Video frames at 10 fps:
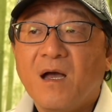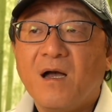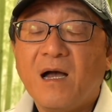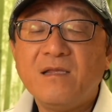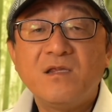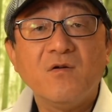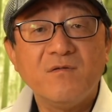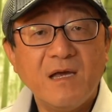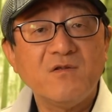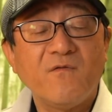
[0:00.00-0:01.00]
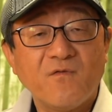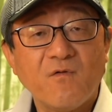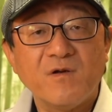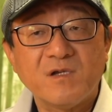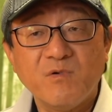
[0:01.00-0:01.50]
Uh, until then, of
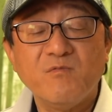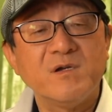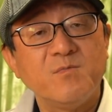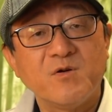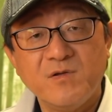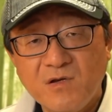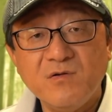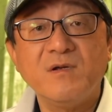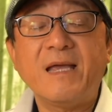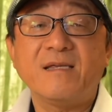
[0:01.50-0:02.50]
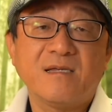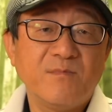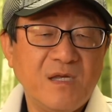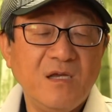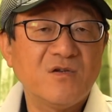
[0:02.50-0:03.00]
course, we will continue to get
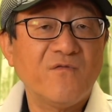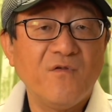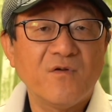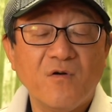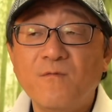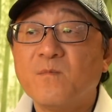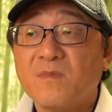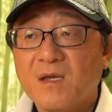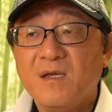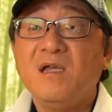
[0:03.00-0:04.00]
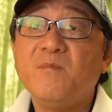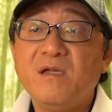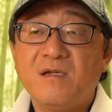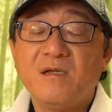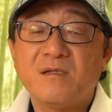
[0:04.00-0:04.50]
some teaser photo
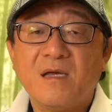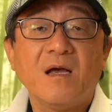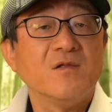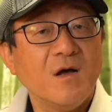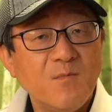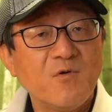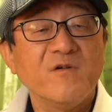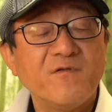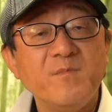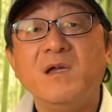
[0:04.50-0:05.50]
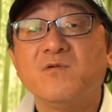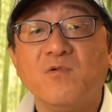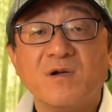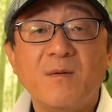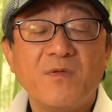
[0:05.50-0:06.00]
images and a lot more information
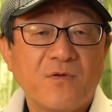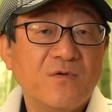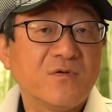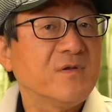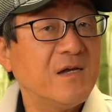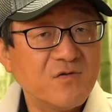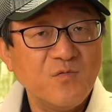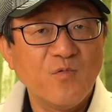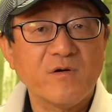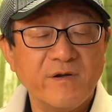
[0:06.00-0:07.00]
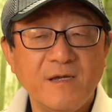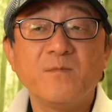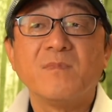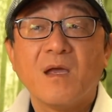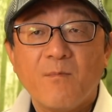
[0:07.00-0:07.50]
will come through, so not to worry,
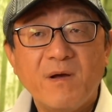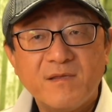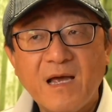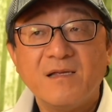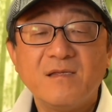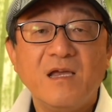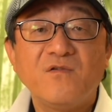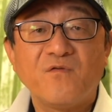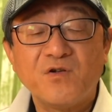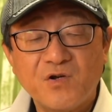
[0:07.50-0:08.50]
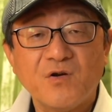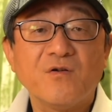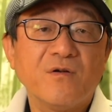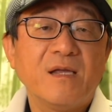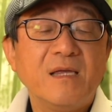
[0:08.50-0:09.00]
but that date for
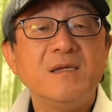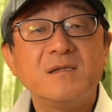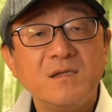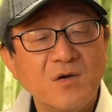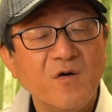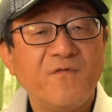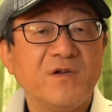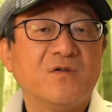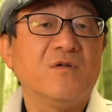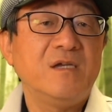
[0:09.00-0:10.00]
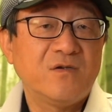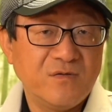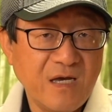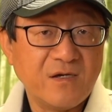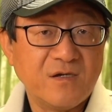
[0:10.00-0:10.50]
sure is the official
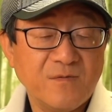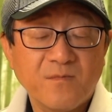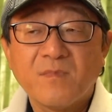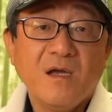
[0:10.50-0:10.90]
introduction.